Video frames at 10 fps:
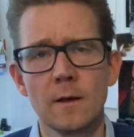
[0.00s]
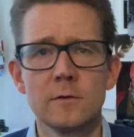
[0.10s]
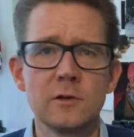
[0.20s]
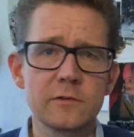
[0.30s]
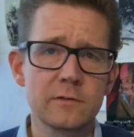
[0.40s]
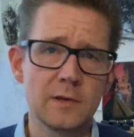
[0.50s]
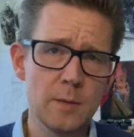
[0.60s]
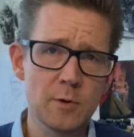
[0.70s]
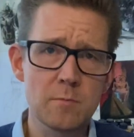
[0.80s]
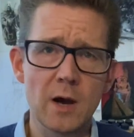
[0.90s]
Just
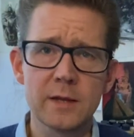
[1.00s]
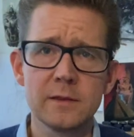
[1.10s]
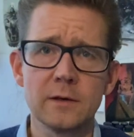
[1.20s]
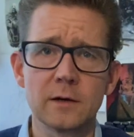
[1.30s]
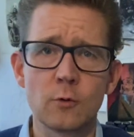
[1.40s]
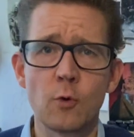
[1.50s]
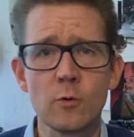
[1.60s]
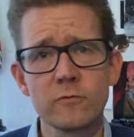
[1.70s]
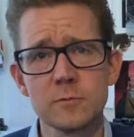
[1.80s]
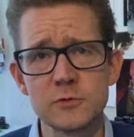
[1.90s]
keep in mind the
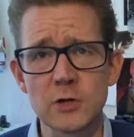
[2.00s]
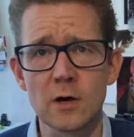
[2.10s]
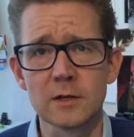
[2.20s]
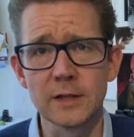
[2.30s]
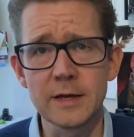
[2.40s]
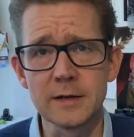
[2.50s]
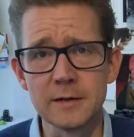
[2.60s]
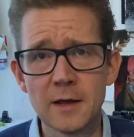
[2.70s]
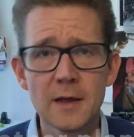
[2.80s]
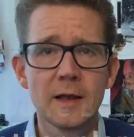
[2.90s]
quote from John
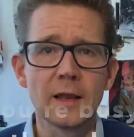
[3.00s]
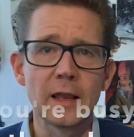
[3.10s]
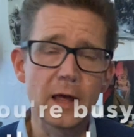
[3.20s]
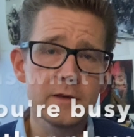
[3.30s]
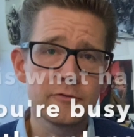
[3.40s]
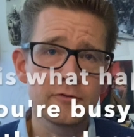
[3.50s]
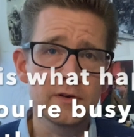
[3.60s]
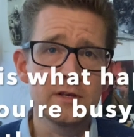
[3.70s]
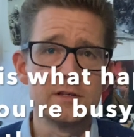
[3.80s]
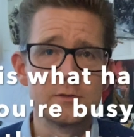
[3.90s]
Lennon:
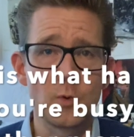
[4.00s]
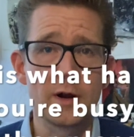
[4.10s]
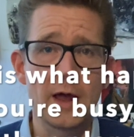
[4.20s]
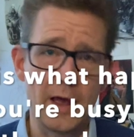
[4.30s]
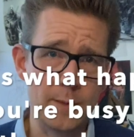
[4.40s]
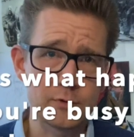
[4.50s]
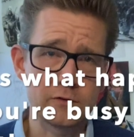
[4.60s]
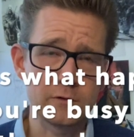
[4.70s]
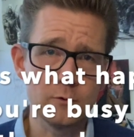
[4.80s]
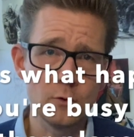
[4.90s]
"Life is what
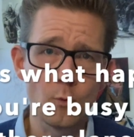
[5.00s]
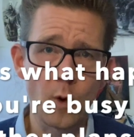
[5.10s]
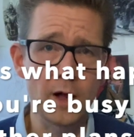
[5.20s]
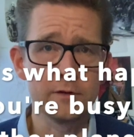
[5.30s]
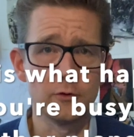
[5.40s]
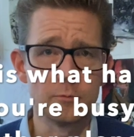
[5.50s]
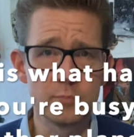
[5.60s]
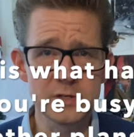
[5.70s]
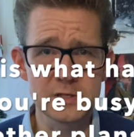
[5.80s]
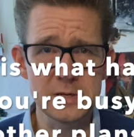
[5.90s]
happens to you while you're
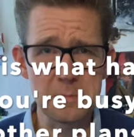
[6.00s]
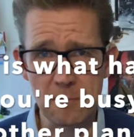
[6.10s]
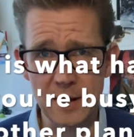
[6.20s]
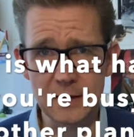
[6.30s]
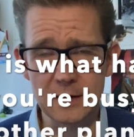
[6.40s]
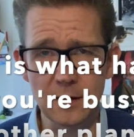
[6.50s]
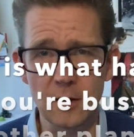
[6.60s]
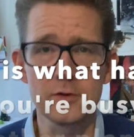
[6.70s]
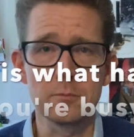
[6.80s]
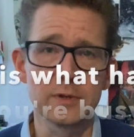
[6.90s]
busy making
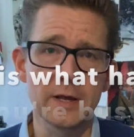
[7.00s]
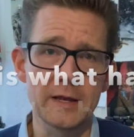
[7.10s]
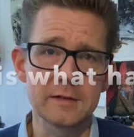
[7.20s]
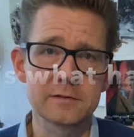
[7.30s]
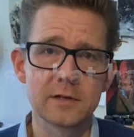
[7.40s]
other plans."